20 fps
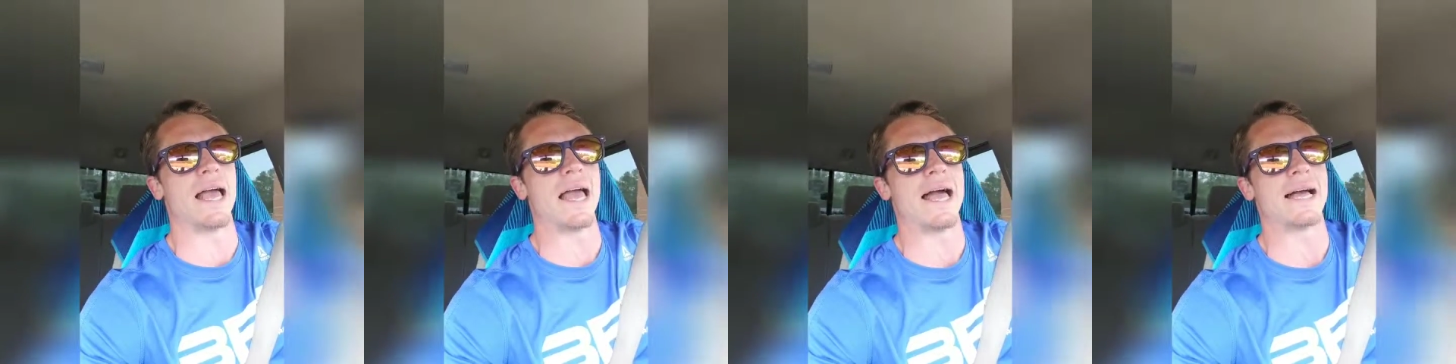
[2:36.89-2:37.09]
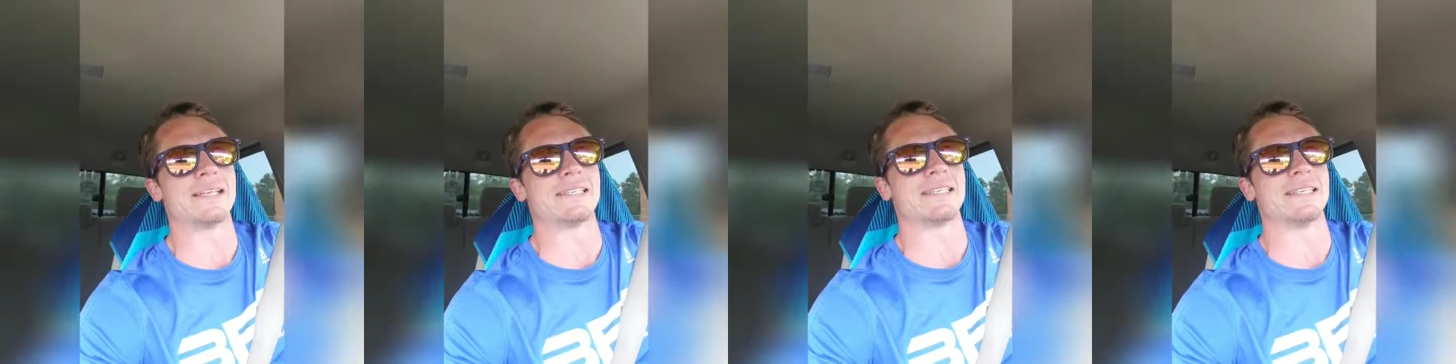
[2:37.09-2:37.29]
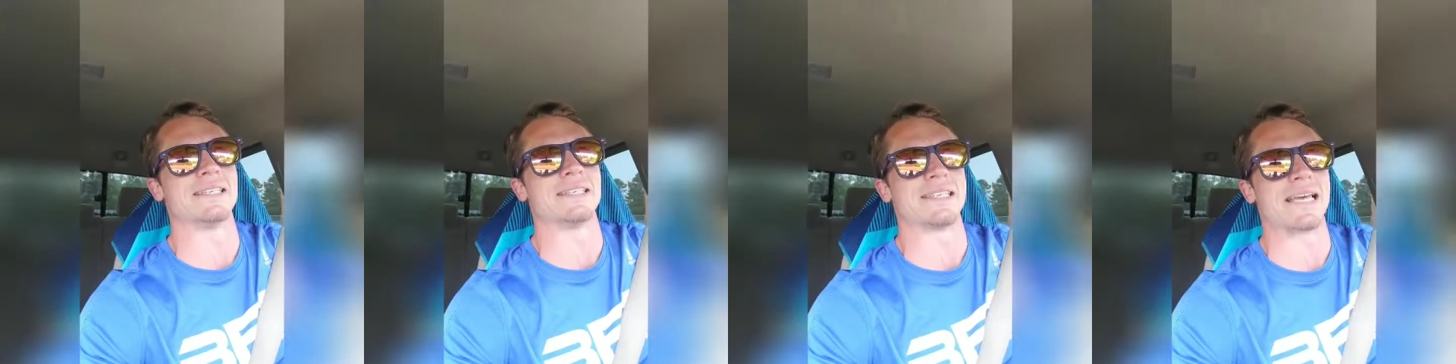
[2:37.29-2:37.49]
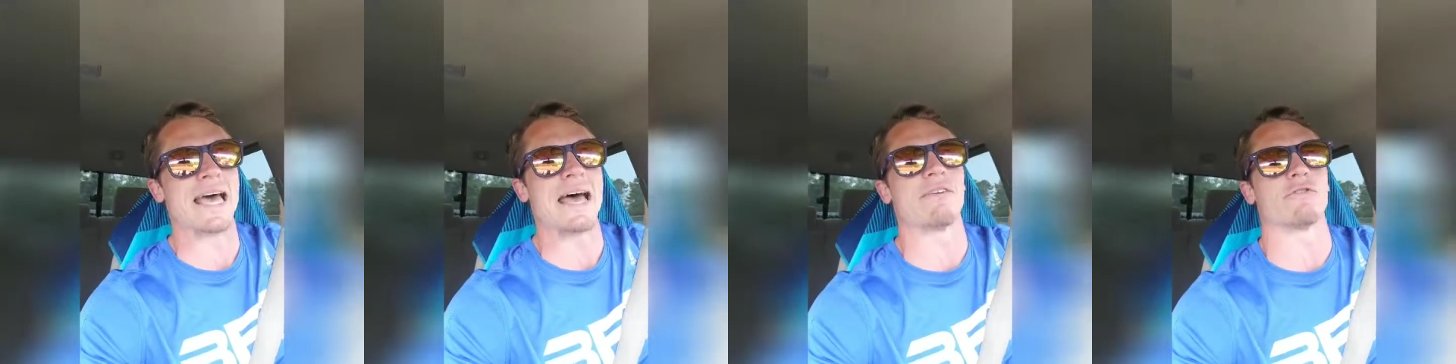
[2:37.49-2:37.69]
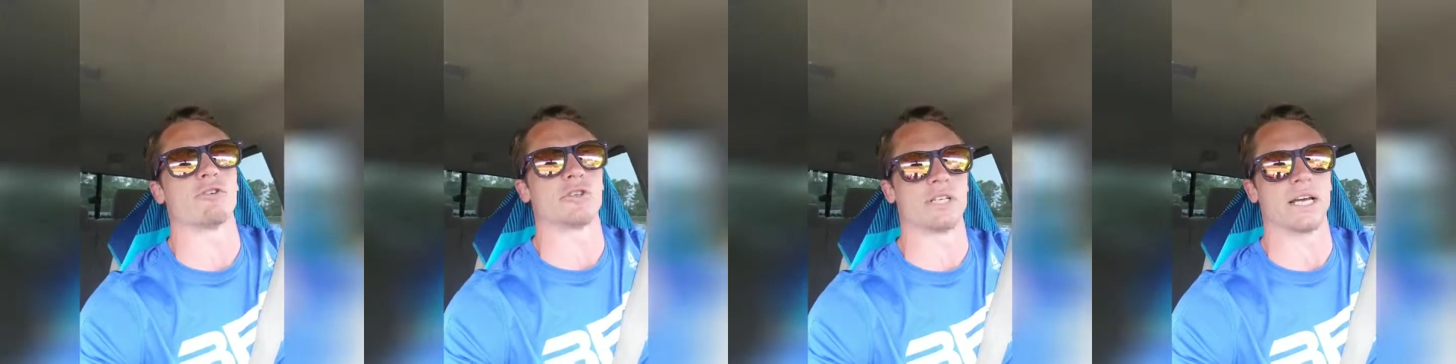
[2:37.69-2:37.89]
as is
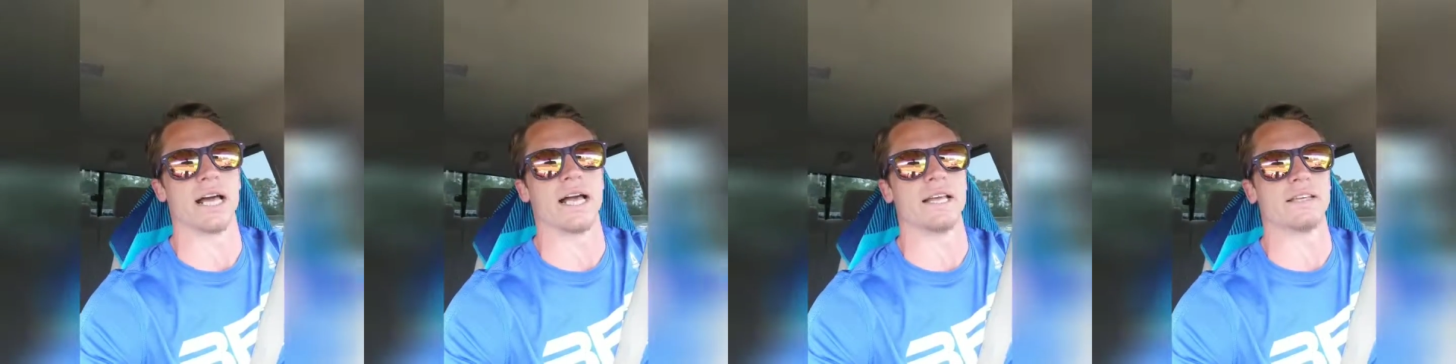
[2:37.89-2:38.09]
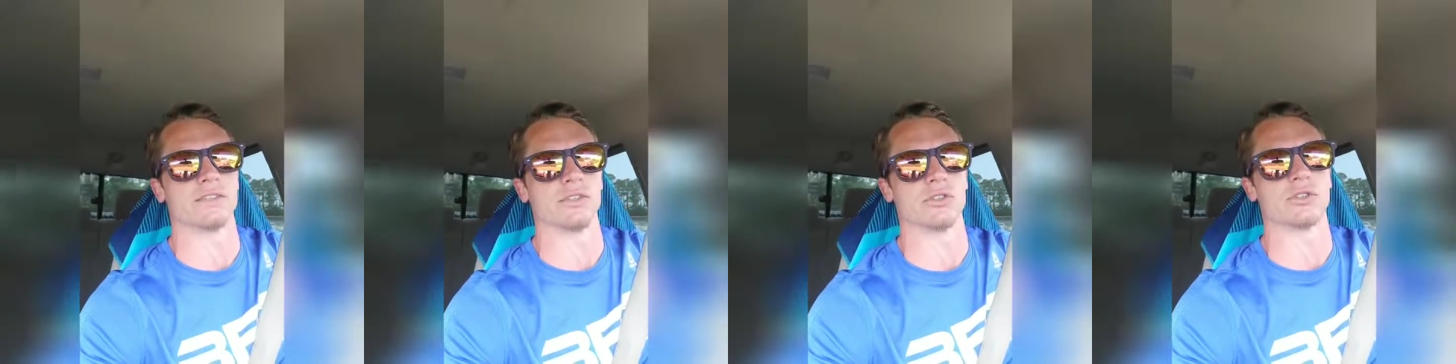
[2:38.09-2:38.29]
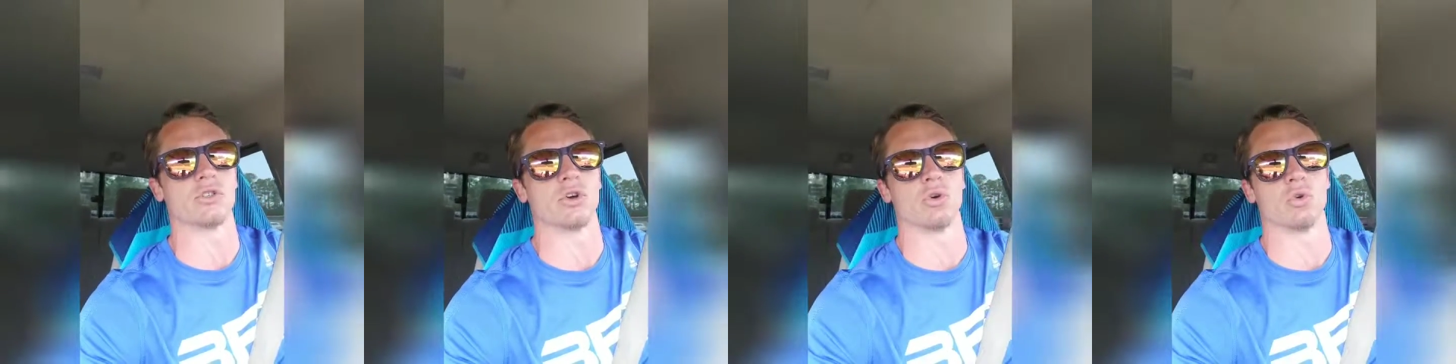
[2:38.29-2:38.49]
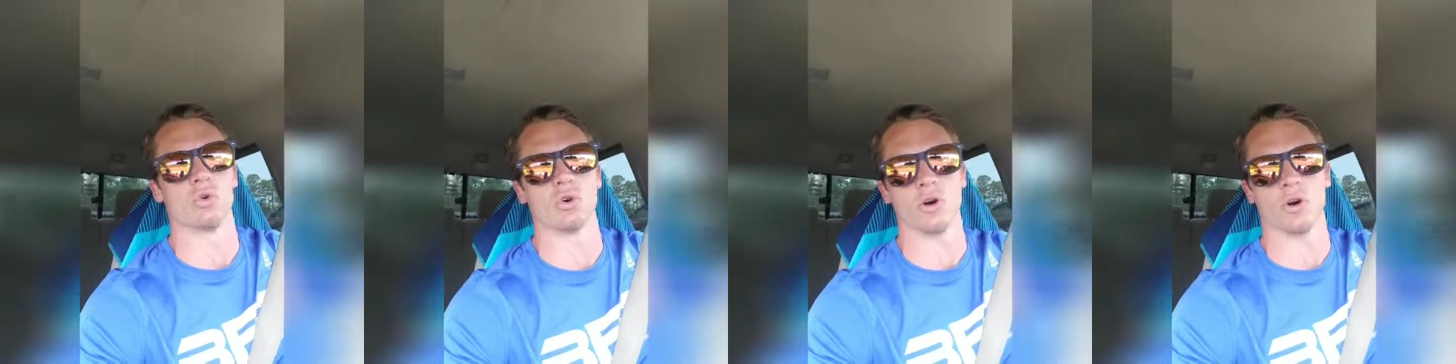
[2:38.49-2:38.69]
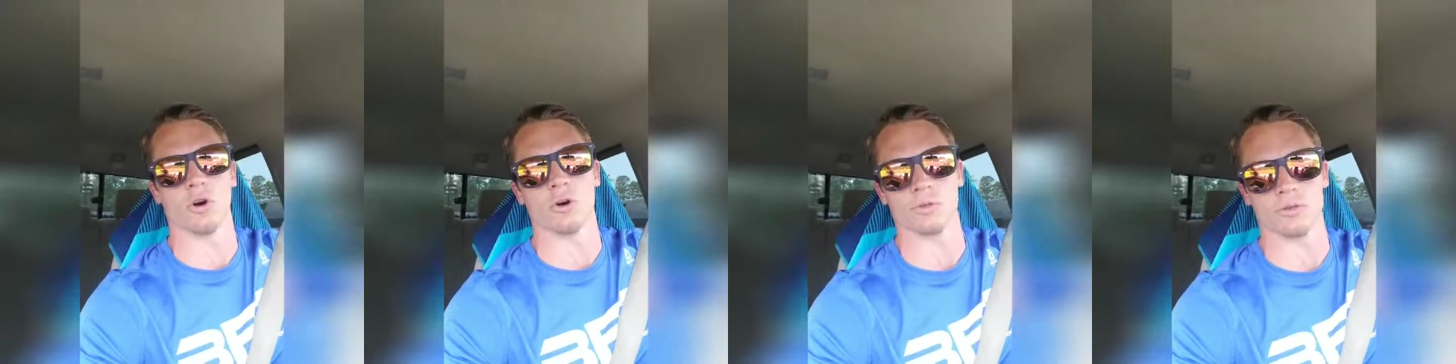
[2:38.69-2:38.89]
advertised as
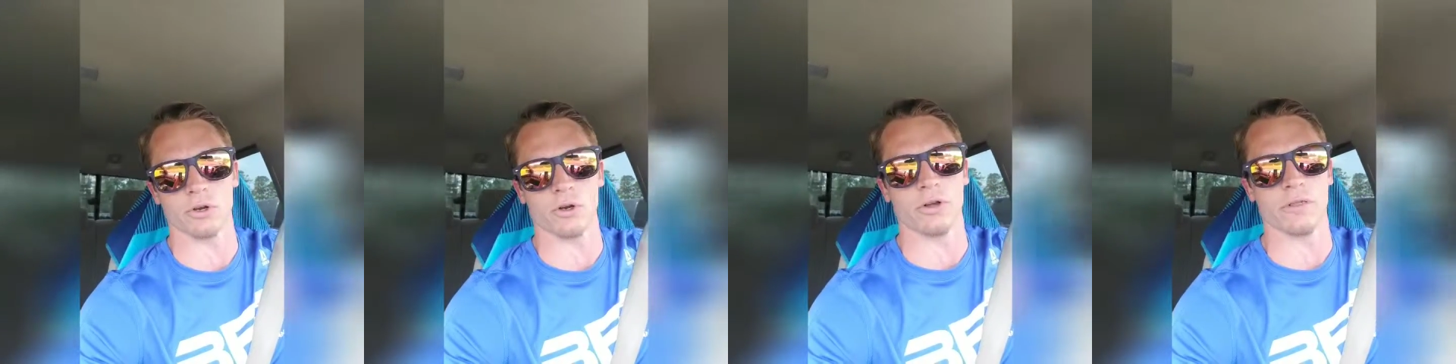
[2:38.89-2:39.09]
total carbs